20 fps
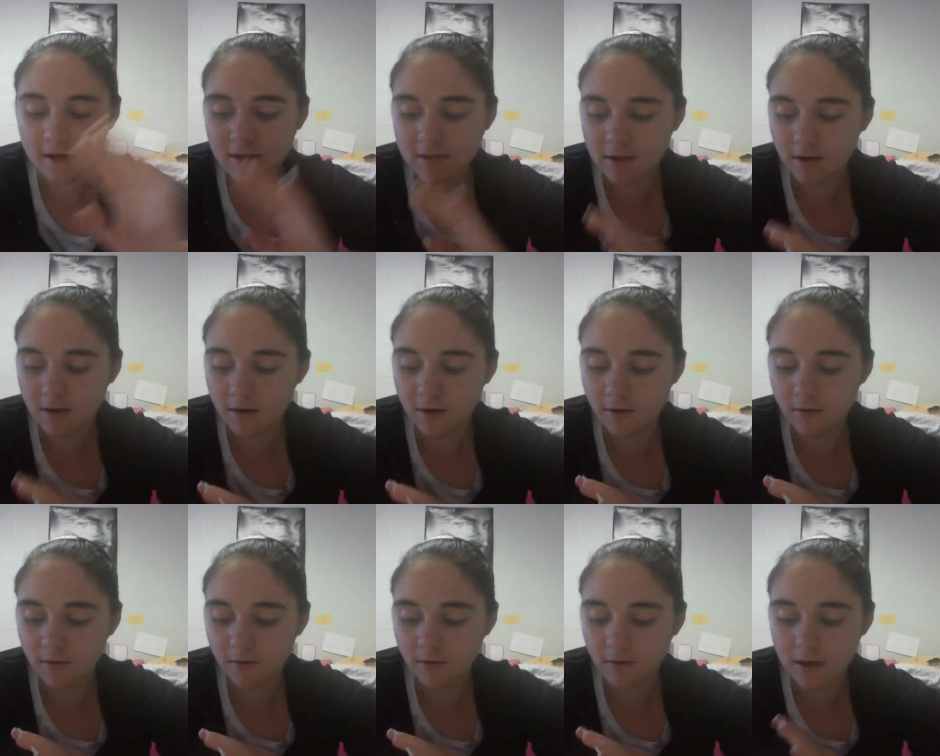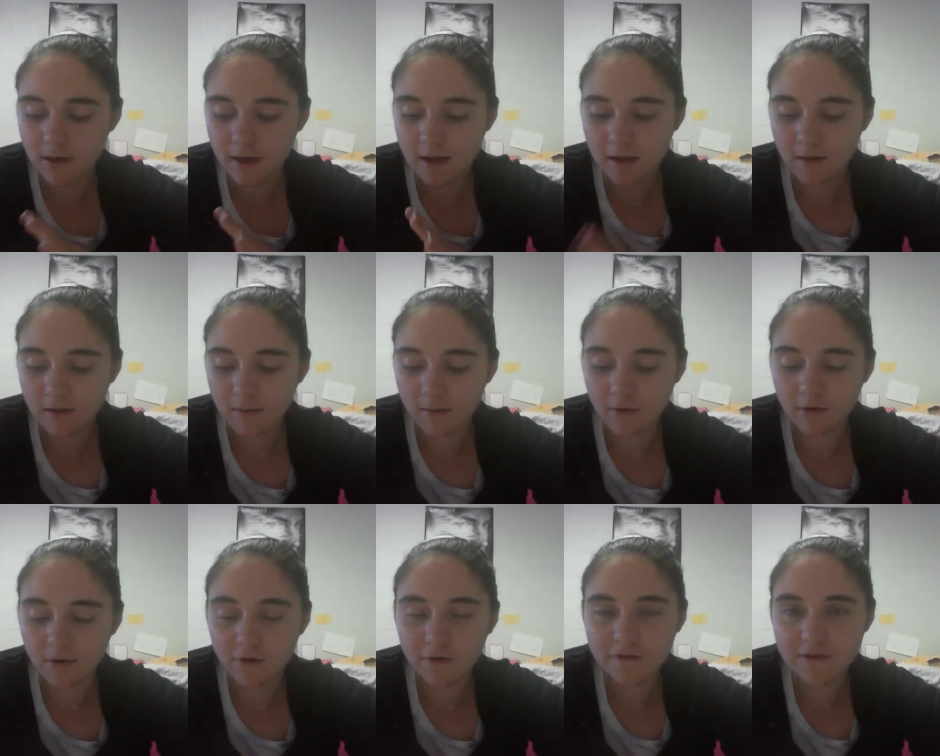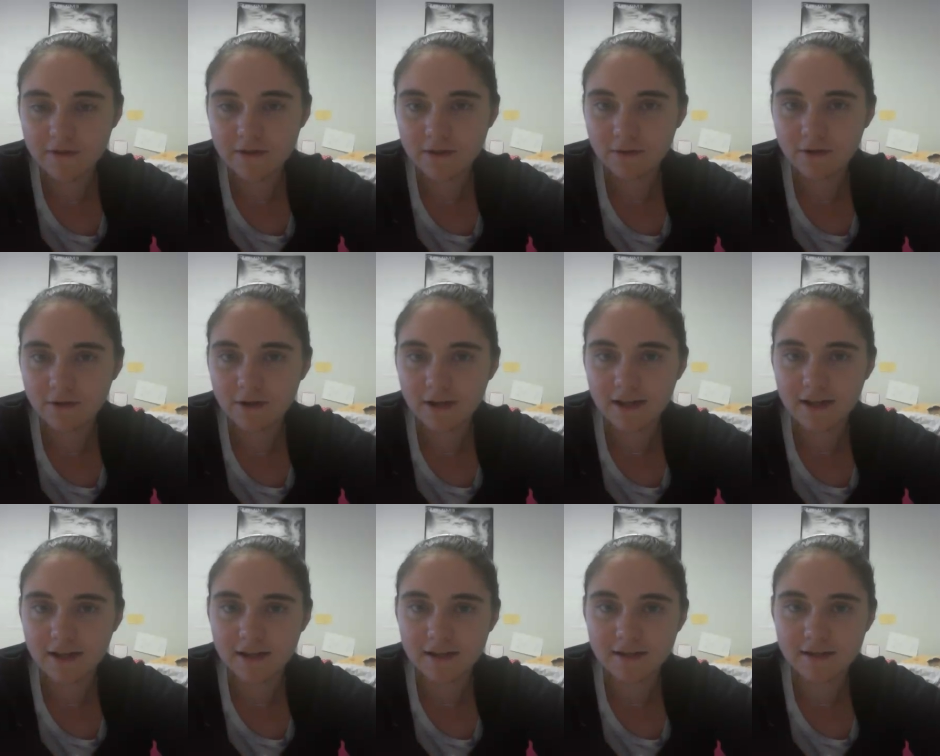So, moral of the story
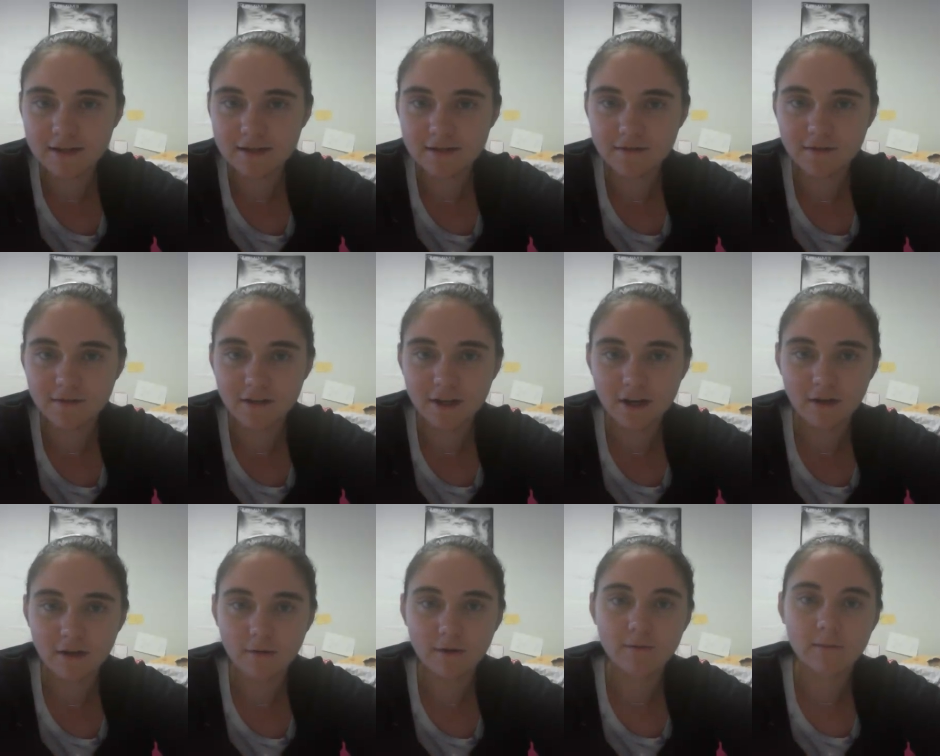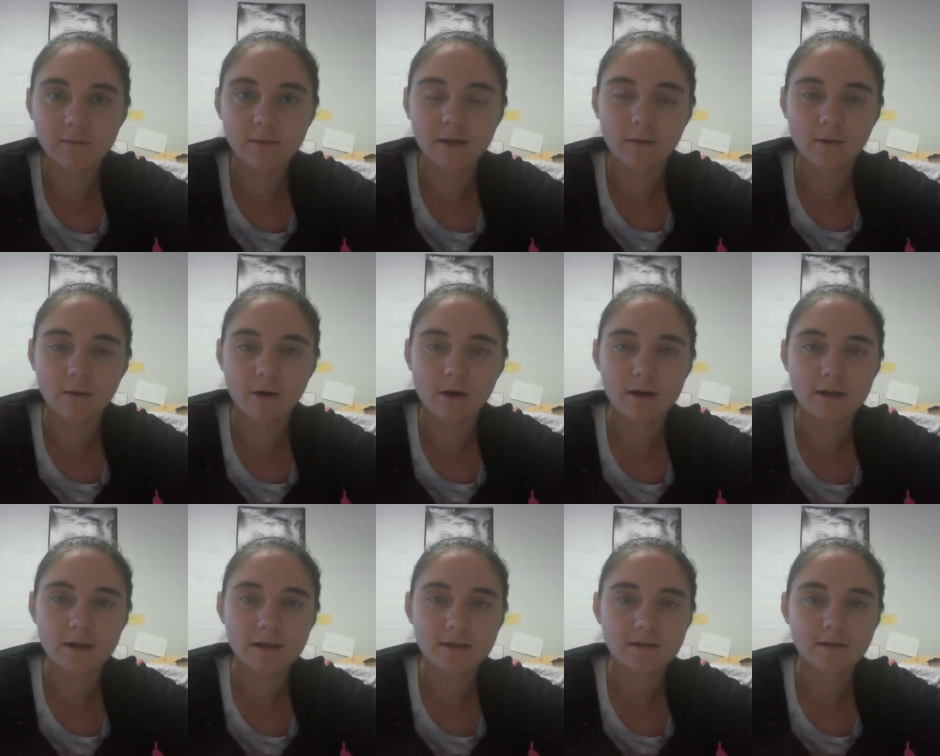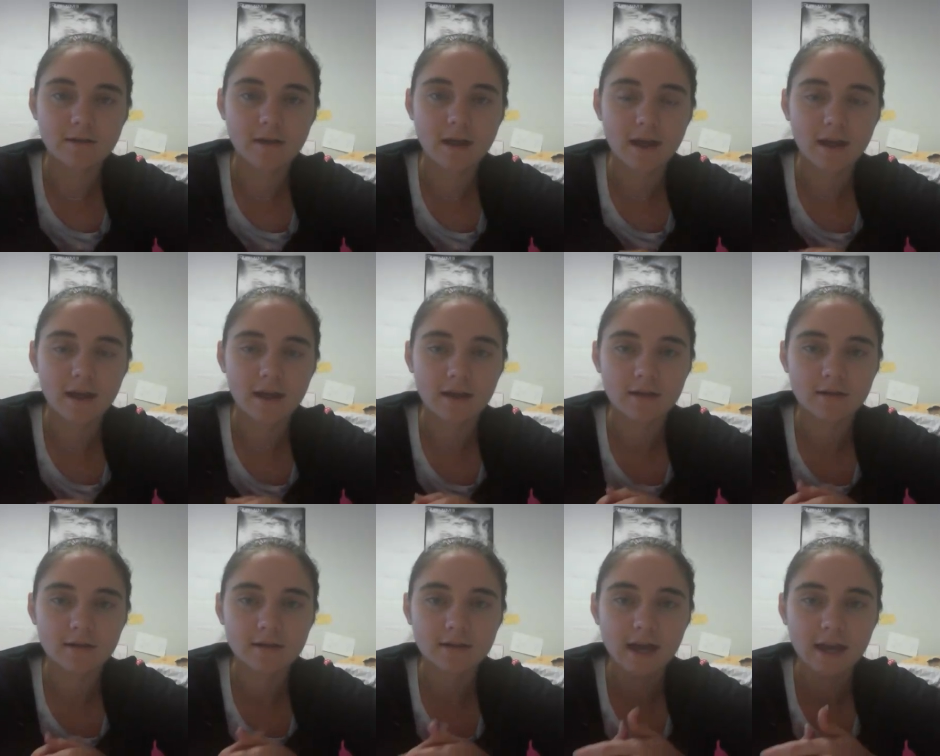is figure out what your BMR is
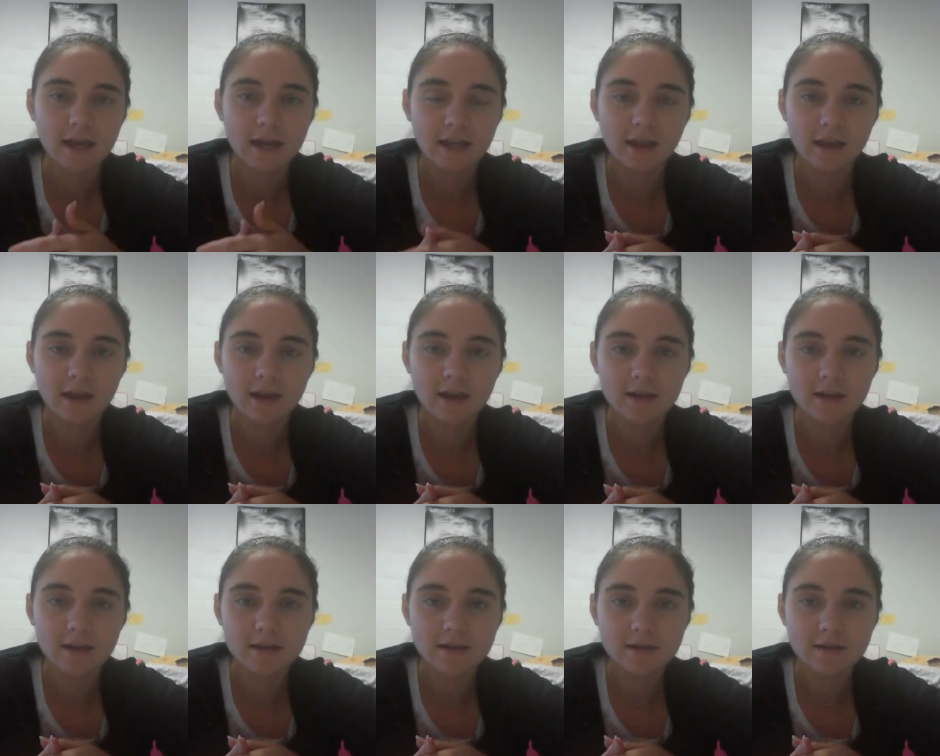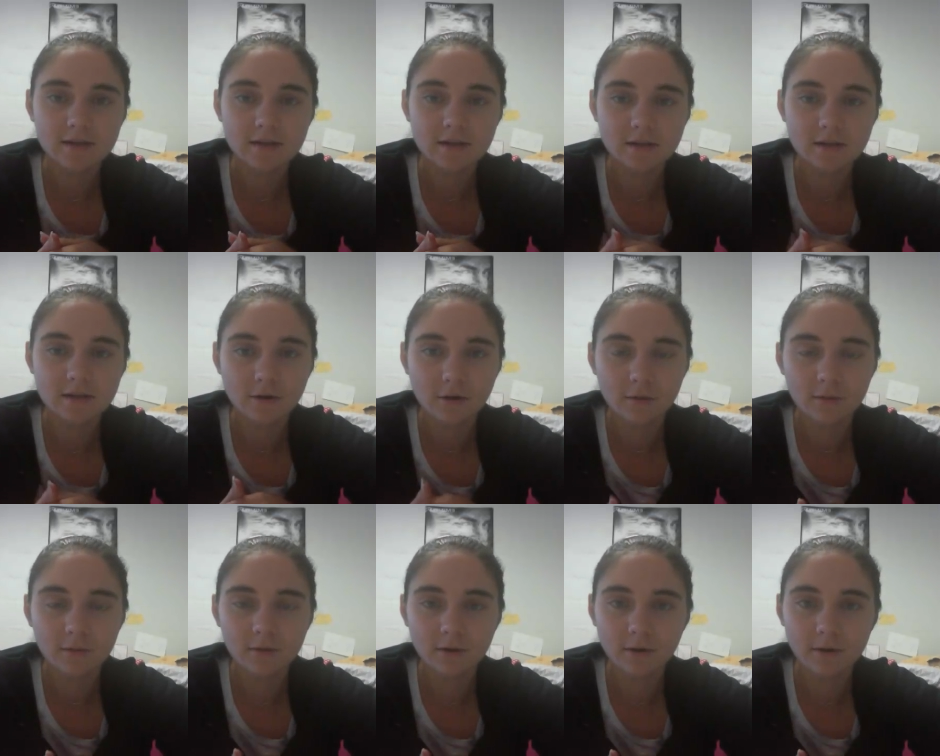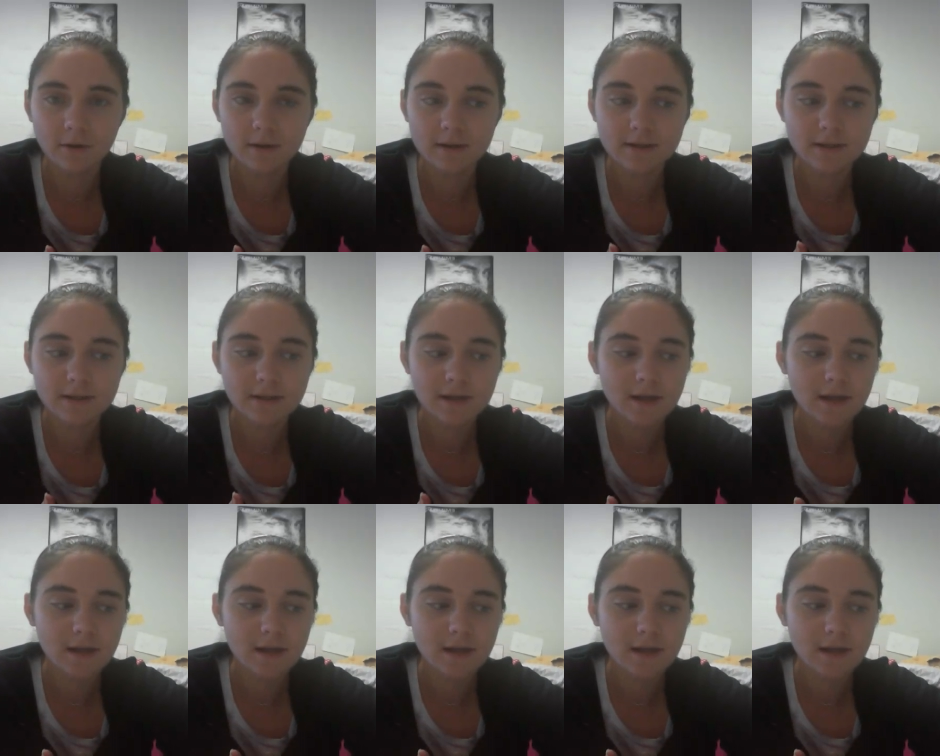and calculate it. Don't go below it.